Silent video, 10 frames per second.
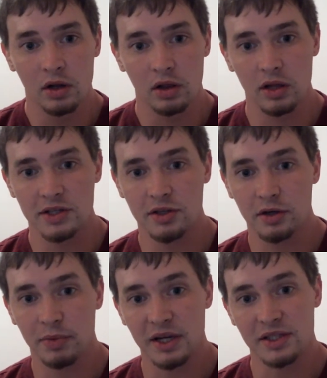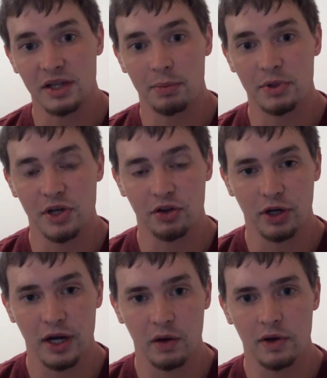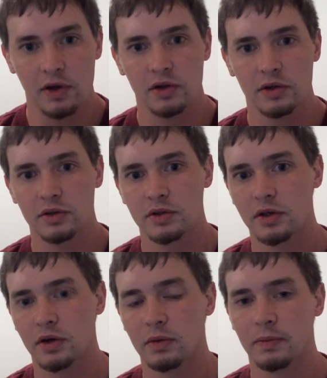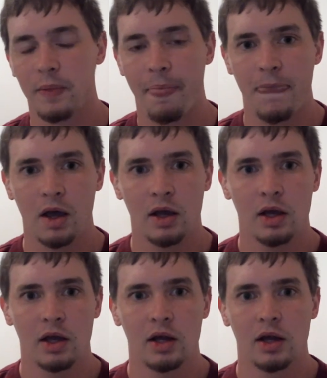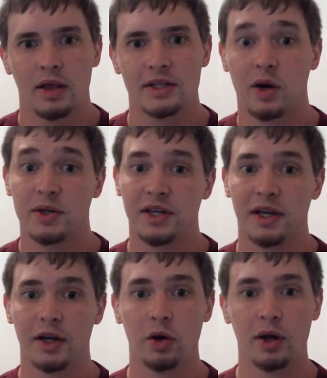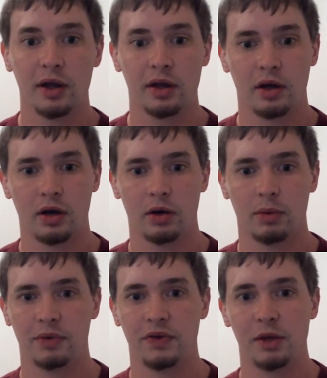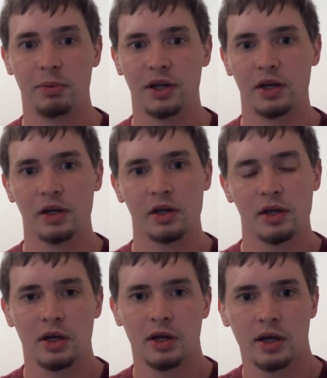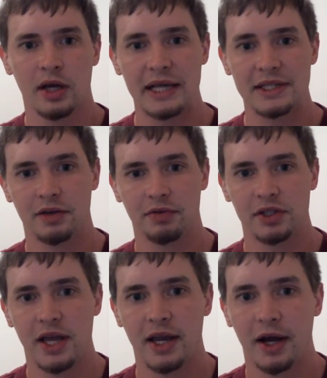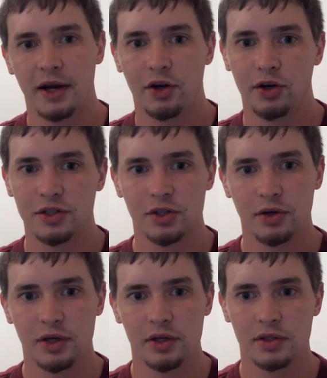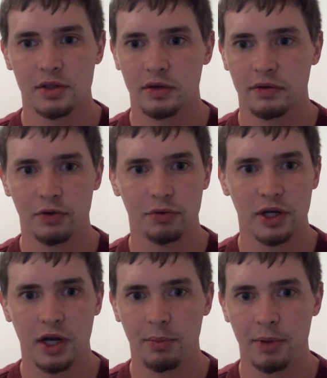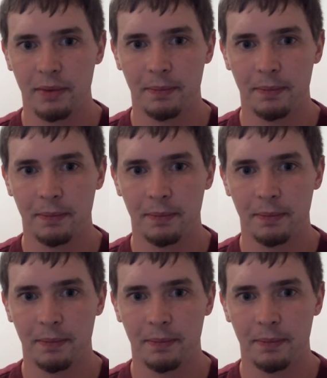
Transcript: Lesnar by stoppage on the ground. So that's how I see it going. If anybody has a different take on it or disagrees, feel free to comment.